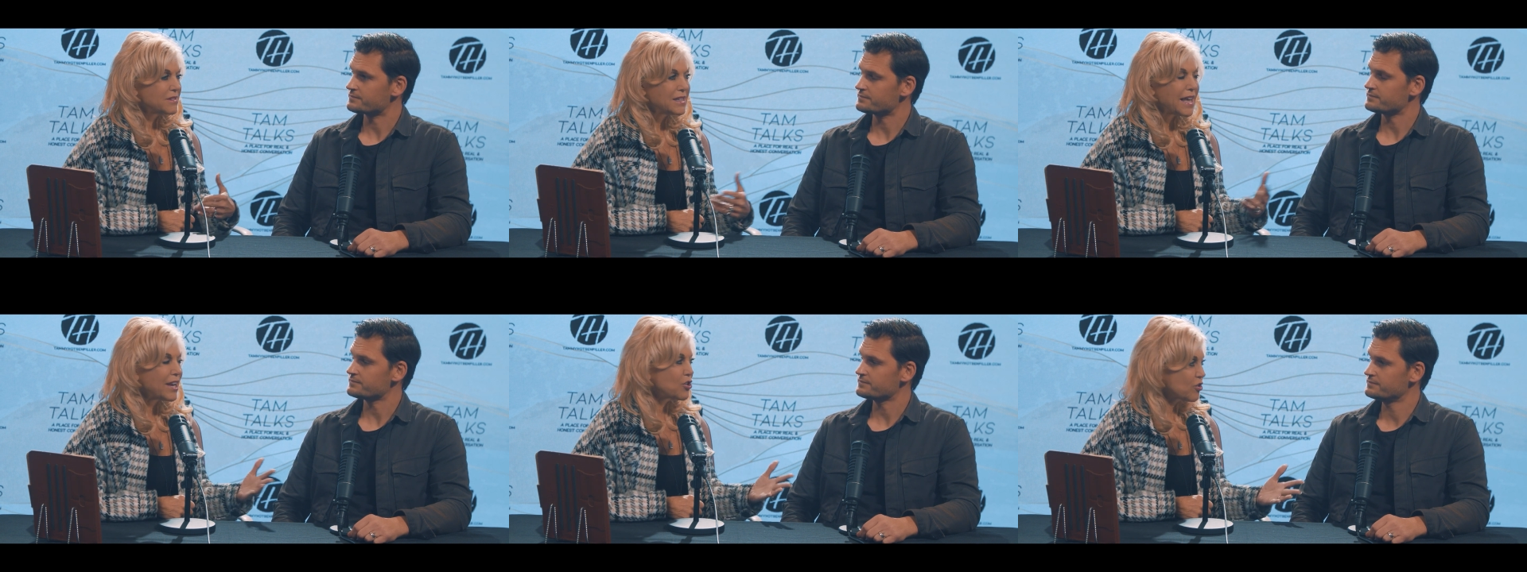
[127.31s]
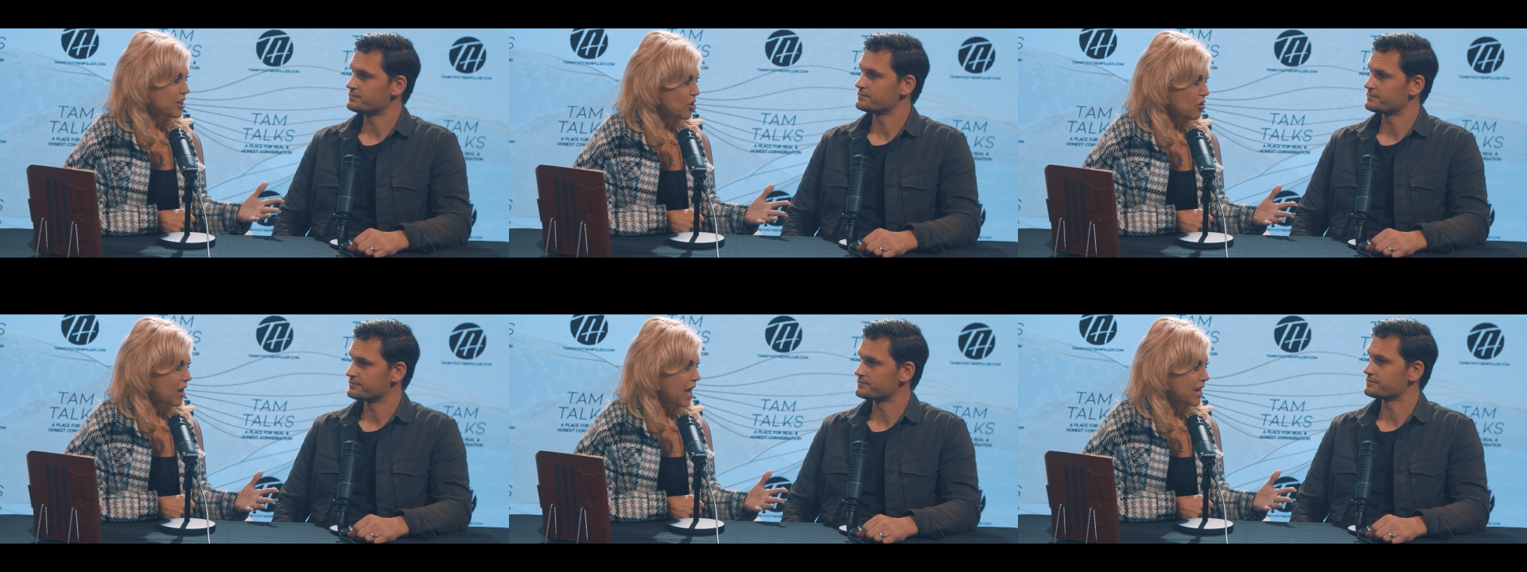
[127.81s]
Speaker 1: later in
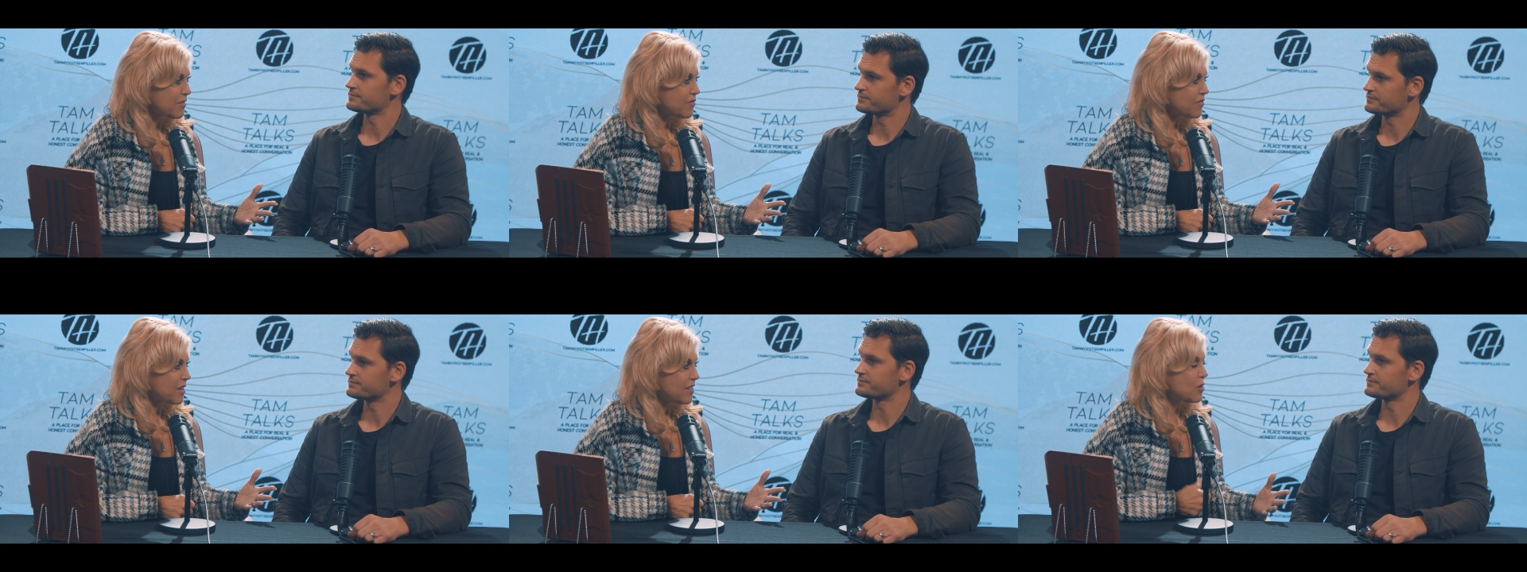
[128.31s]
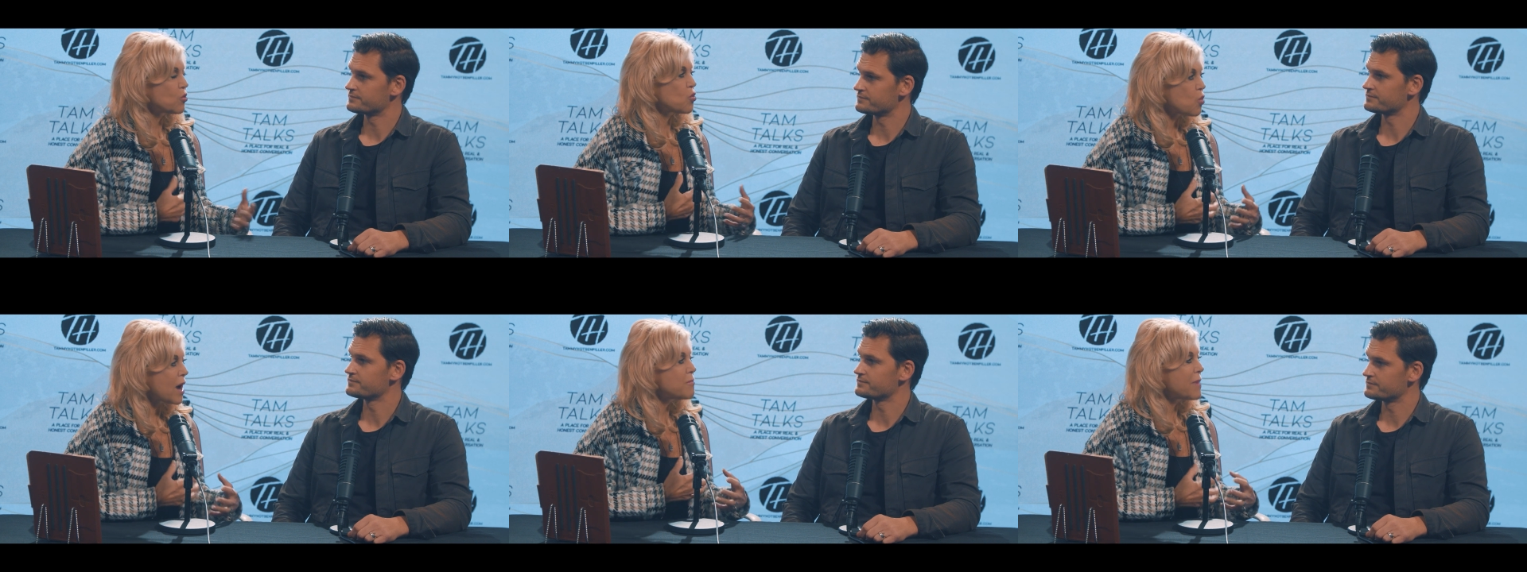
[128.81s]
our life that we're
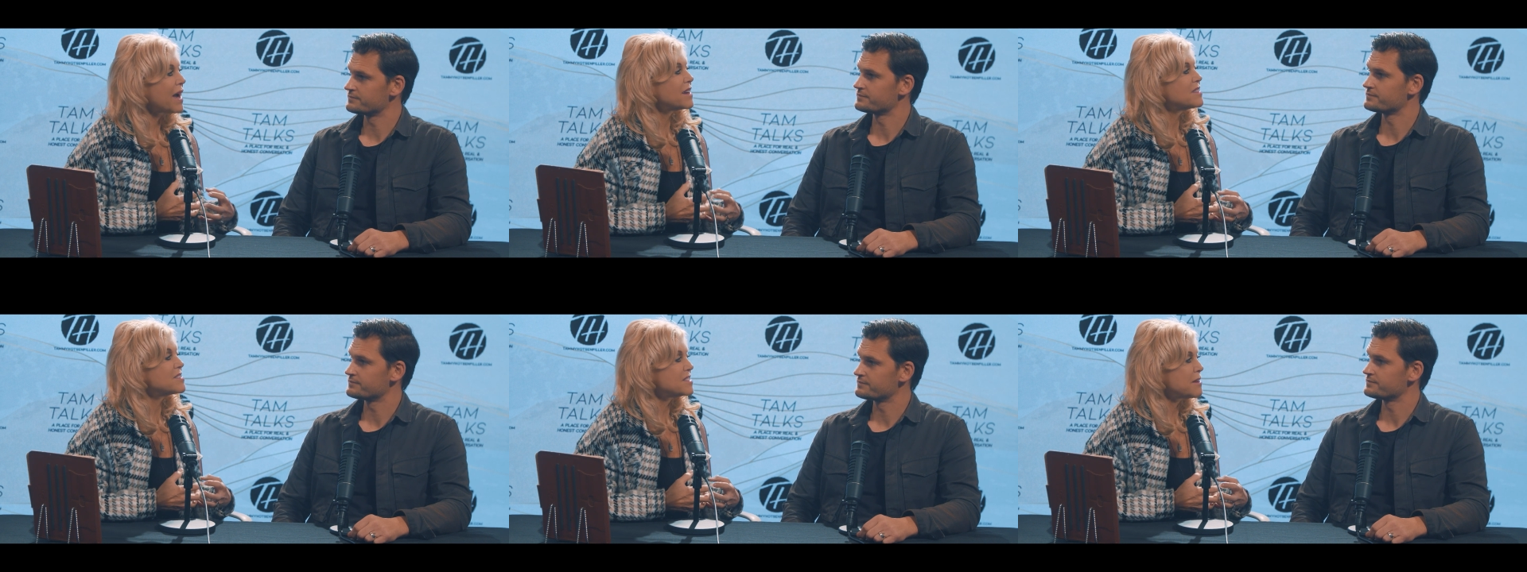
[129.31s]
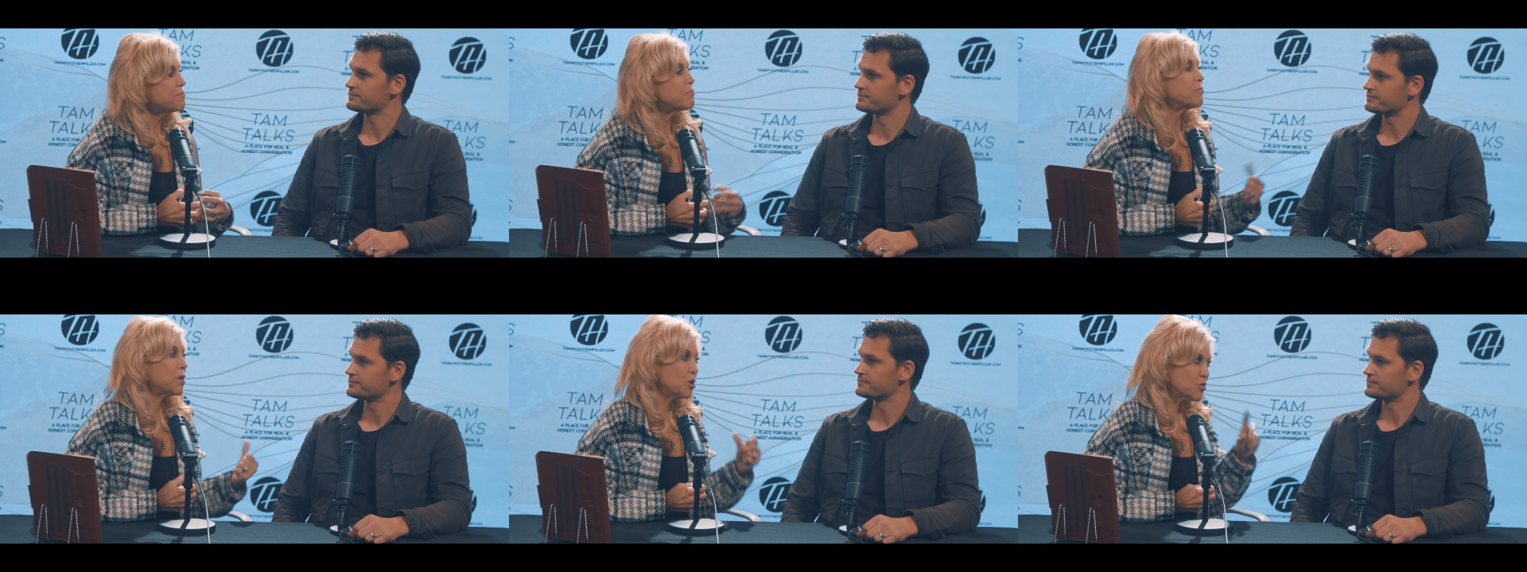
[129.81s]
right back in the same
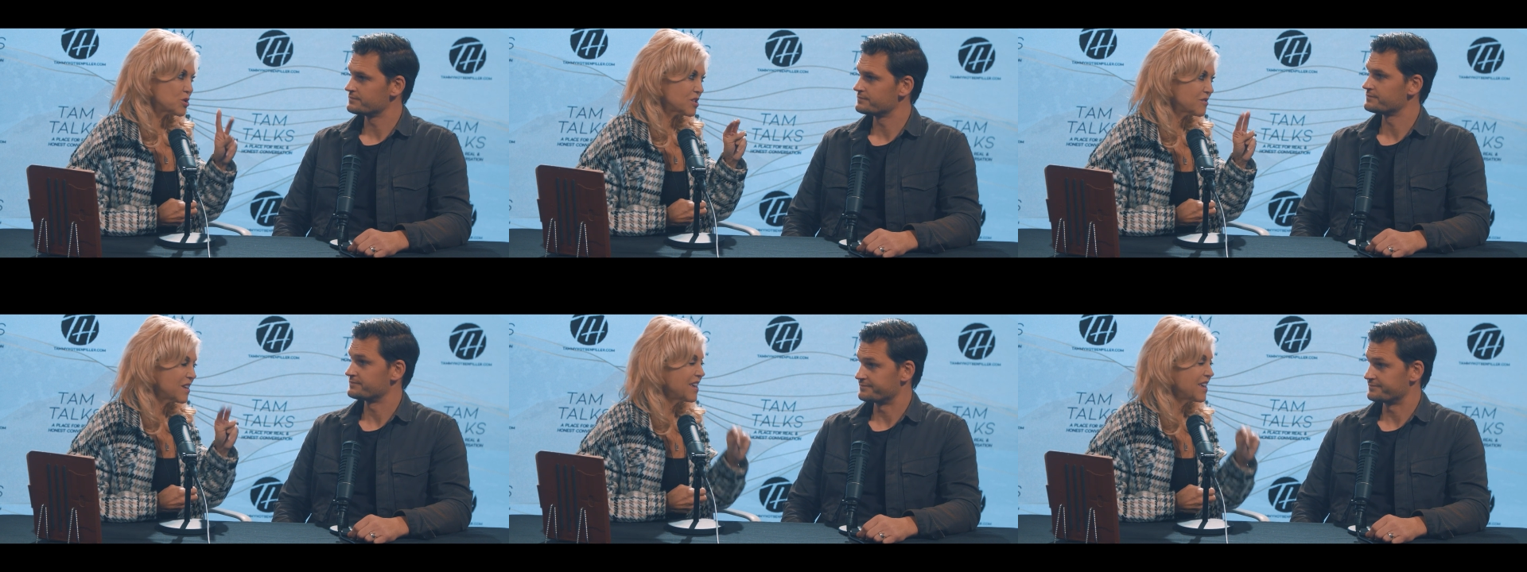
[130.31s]
boat.